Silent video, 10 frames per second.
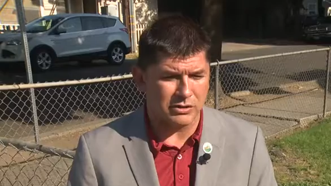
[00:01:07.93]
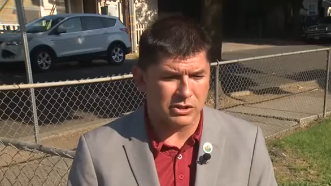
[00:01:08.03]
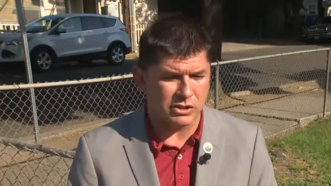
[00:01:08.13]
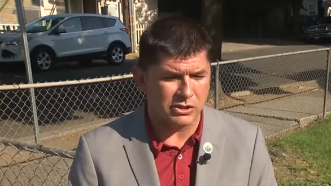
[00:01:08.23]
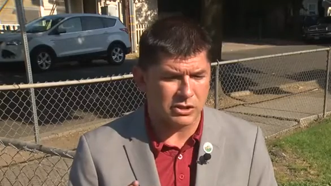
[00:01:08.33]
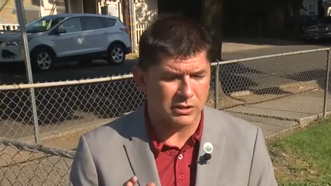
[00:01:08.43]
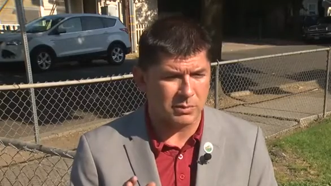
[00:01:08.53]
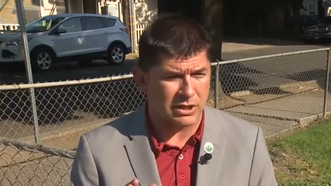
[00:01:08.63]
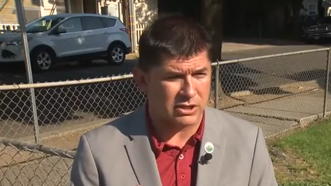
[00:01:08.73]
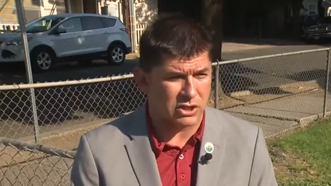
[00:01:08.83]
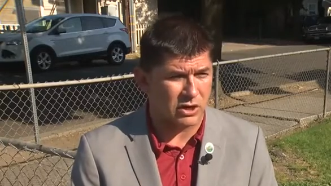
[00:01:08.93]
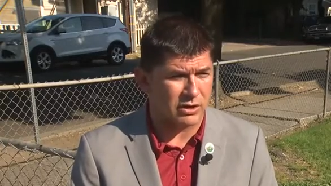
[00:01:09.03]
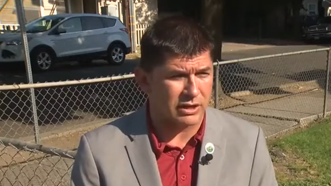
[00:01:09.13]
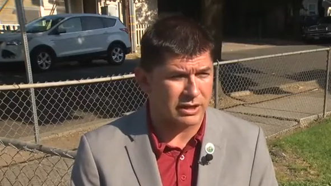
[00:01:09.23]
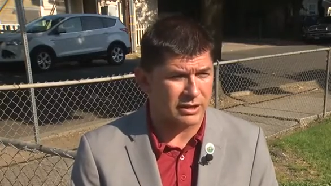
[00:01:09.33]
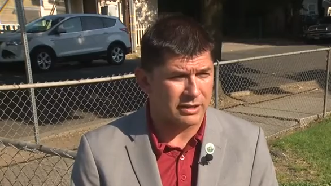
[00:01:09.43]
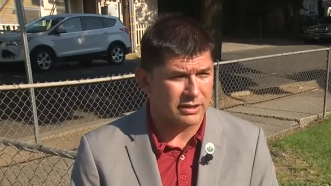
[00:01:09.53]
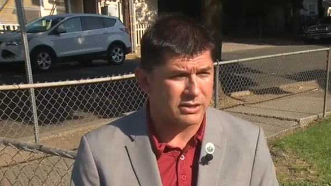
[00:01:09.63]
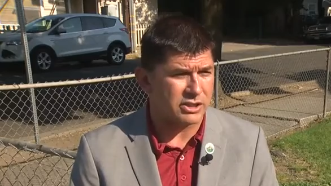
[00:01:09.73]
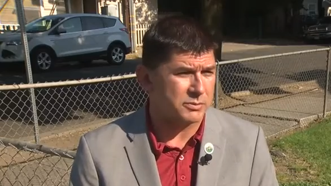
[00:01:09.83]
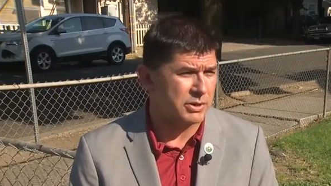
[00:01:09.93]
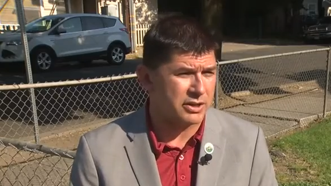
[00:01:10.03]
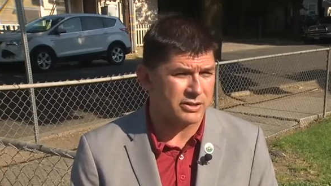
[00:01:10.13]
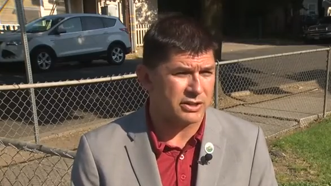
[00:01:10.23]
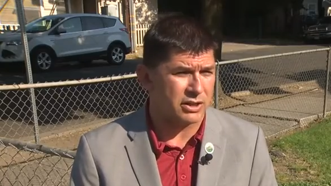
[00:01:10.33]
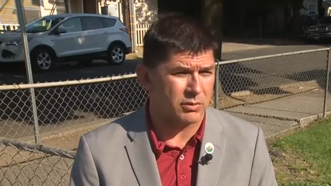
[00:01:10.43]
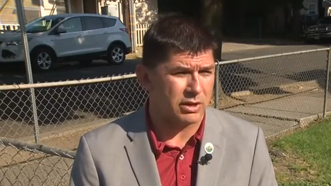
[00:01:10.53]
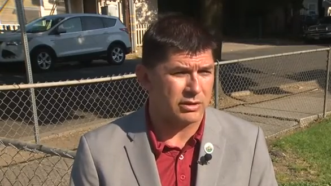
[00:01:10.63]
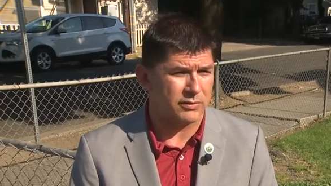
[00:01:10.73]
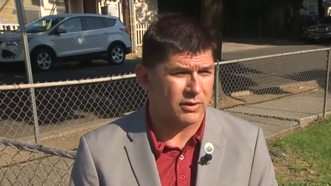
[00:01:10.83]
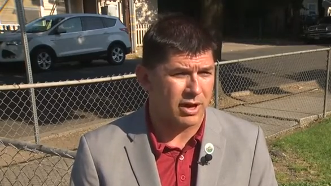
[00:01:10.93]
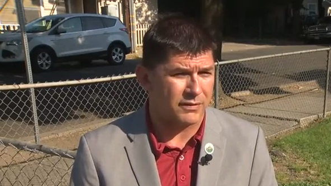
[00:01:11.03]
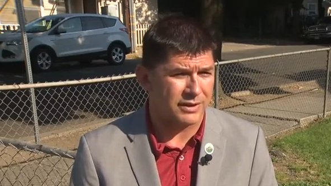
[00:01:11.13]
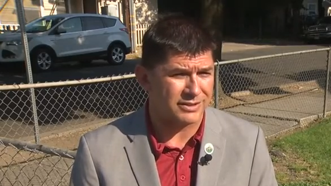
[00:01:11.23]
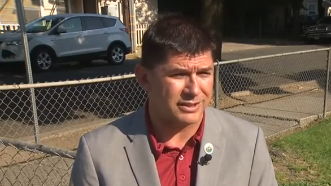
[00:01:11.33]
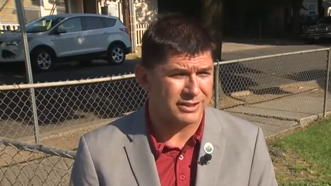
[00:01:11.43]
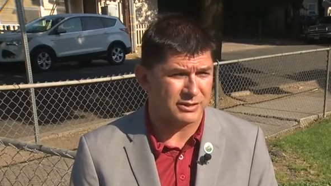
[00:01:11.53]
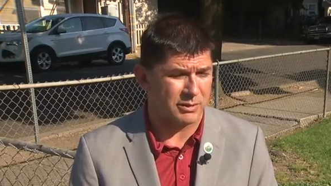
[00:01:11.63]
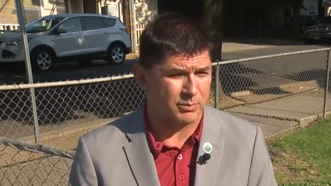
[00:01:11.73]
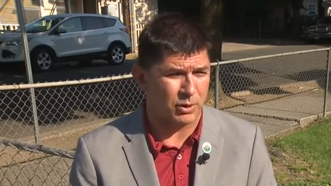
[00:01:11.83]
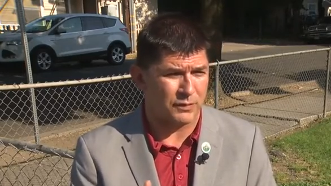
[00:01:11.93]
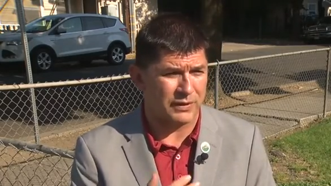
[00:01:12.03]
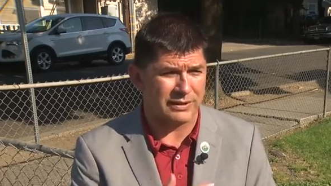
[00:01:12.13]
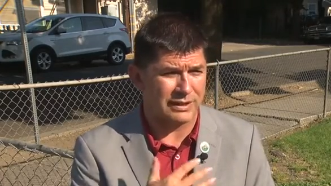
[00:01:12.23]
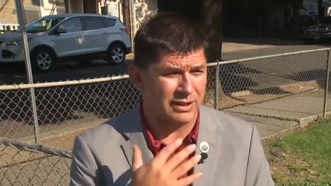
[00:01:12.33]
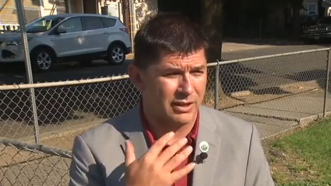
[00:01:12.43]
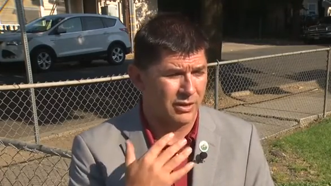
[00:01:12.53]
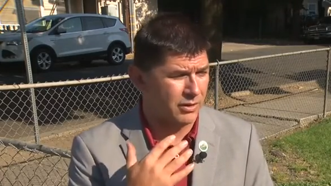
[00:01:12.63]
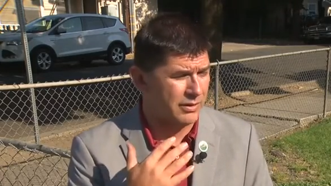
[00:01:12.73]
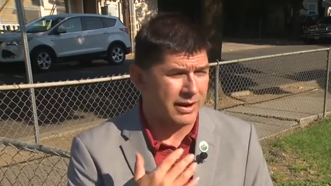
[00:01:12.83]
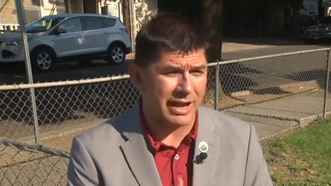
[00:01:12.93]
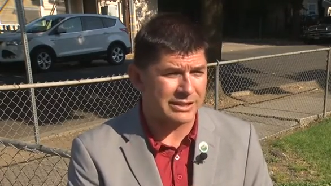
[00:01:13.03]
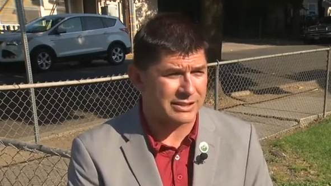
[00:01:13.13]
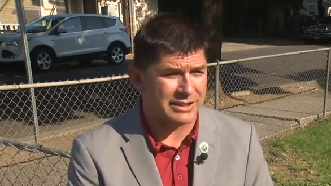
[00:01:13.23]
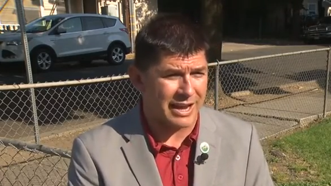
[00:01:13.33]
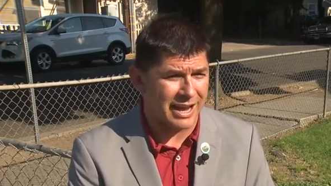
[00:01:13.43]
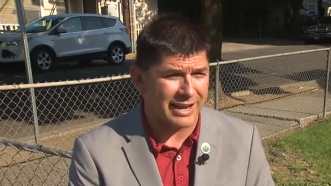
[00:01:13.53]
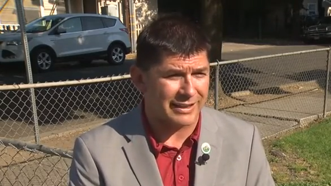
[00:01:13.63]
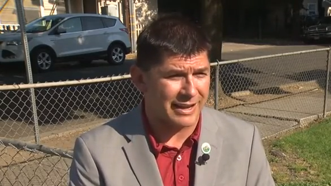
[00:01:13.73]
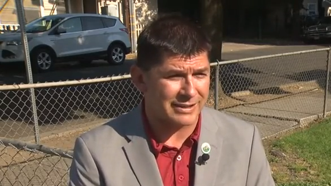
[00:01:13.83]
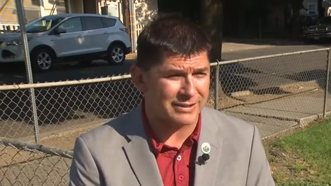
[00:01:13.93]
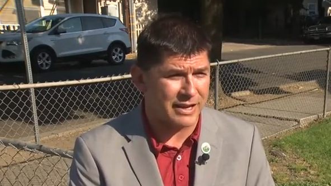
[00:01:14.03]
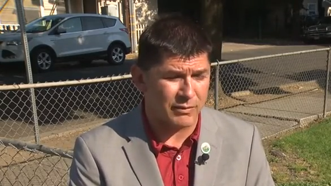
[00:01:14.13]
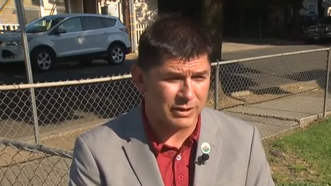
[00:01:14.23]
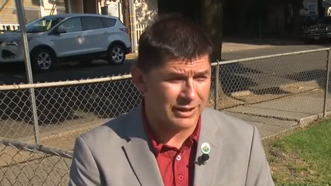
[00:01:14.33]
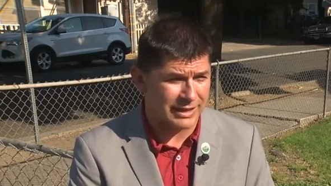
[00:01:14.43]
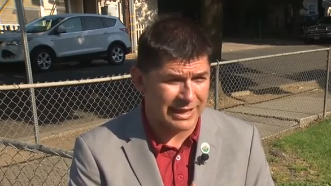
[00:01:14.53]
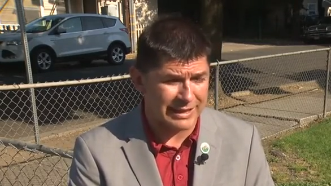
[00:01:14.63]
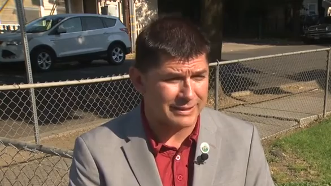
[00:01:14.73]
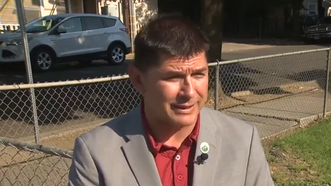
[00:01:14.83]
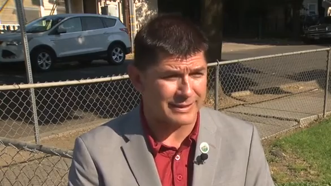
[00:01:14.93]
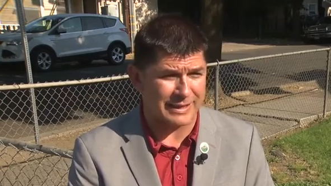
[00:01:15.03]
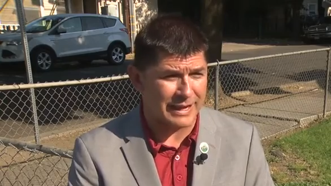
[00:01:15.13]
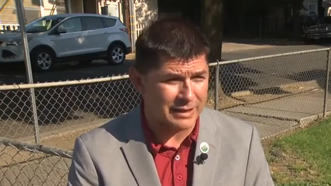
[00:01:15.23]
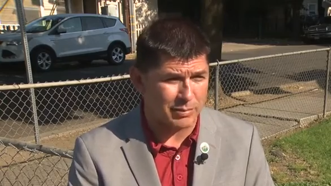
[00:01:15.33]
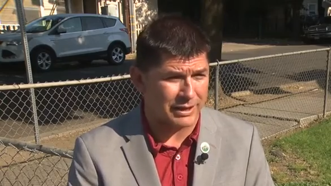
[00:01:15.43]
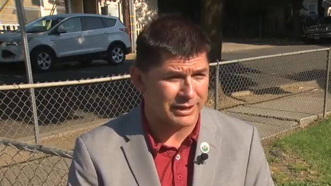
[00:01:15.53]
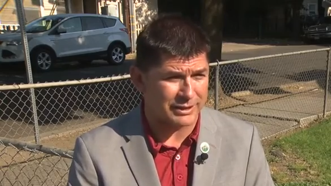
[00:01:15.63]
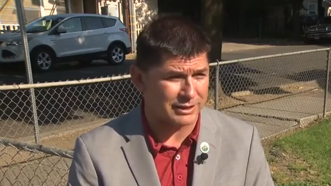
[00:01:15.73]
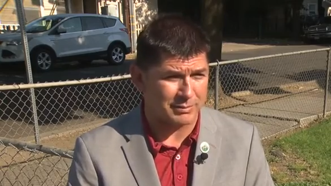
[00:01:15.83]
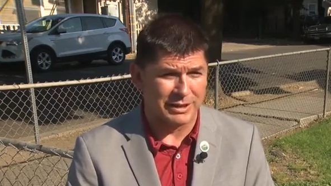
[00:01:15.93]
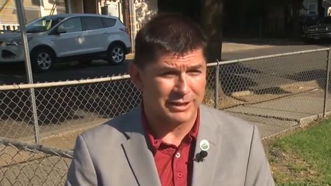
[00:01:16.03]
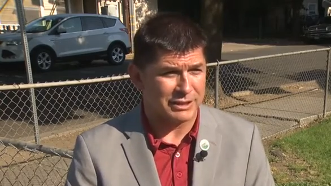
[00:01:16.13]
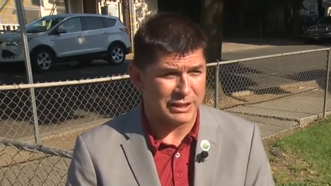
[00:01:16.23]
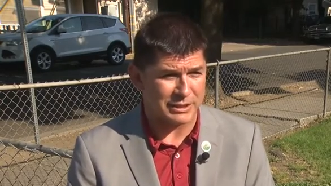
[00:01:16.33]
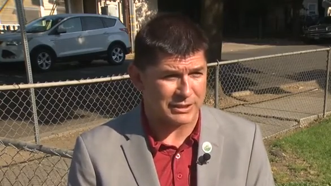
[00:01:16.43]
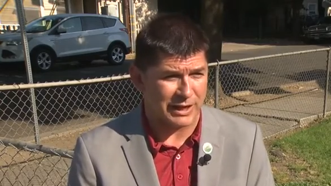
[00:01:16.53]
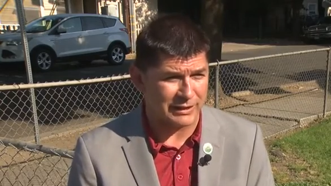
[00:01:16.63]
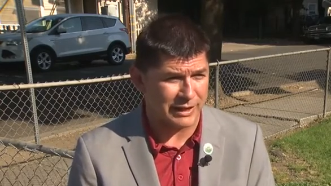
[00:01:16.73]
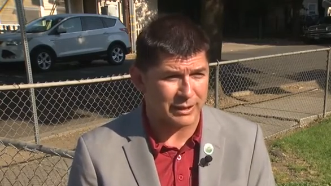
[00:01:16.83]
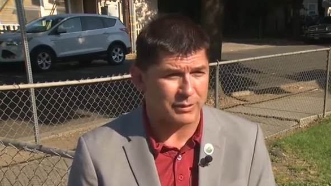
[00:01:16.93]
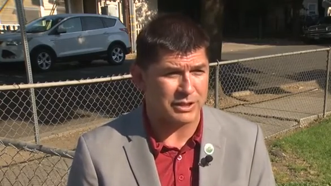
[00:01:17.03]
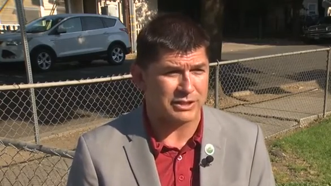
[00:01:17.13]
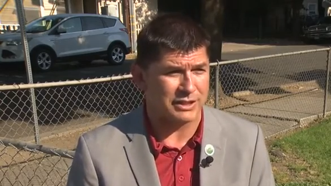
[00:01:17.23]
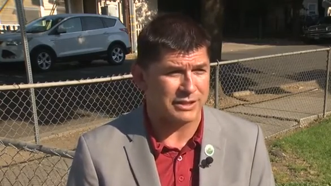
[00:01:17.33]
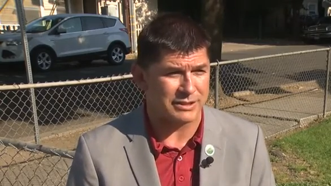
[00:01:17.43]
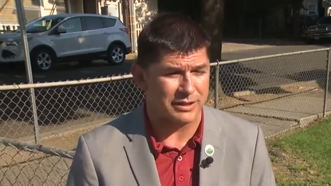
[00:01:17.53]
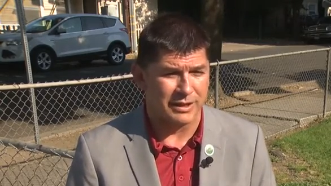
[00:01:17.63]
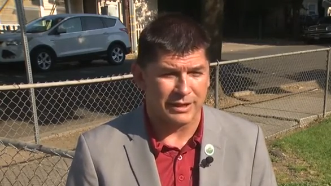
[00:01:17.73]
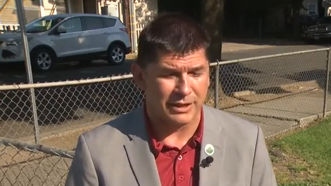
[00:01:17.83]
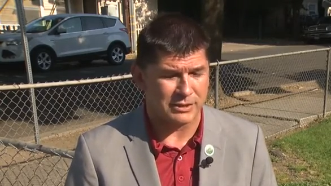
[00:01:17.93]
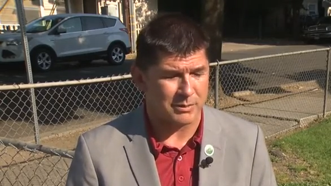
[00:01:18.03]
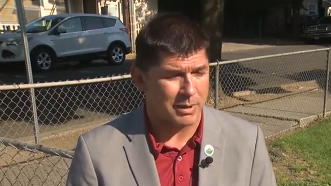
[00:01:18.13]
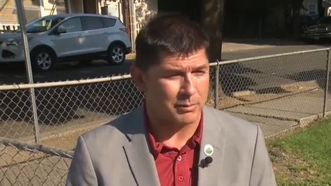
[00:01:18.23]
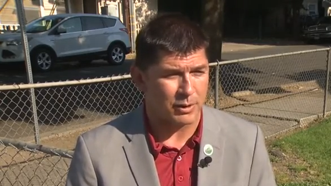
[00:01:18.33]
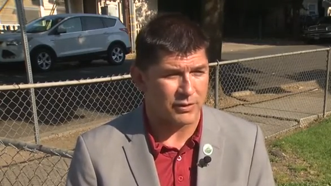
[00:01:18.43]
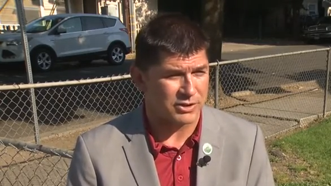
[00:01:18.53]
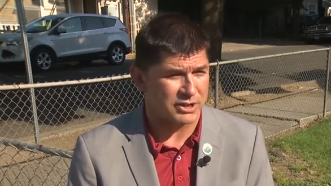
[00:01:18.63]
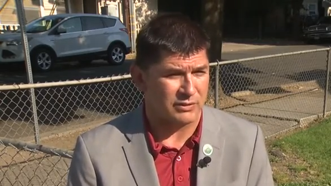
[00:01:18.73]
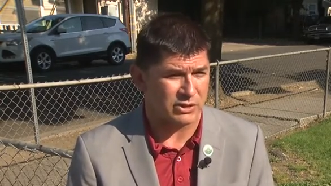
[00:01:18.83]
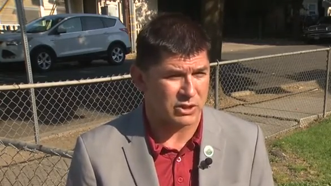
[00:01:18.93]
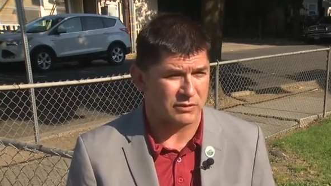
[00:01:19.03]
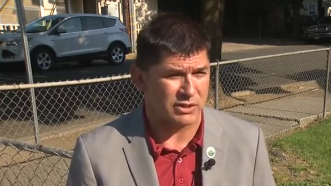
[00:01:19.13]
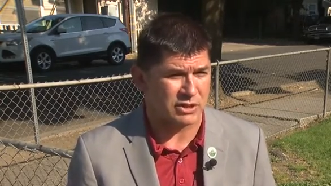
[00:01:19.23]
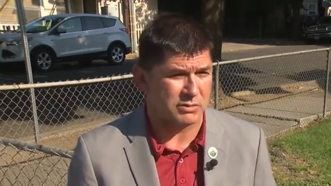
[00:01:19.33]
You, sh you shouldn't be a target just because that you're running for office. And this is a perfectly nice guy that has never done anything to anybody except teach sign language and he's a he's a member of our civil service